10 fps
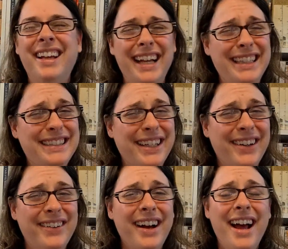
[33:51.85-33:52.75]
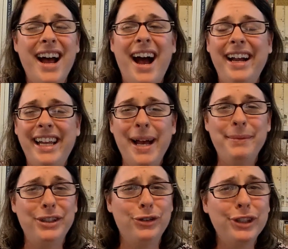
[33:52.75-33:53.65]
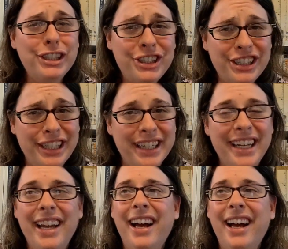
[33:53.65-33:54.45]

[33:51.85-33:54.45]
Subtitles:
and so I kept cringing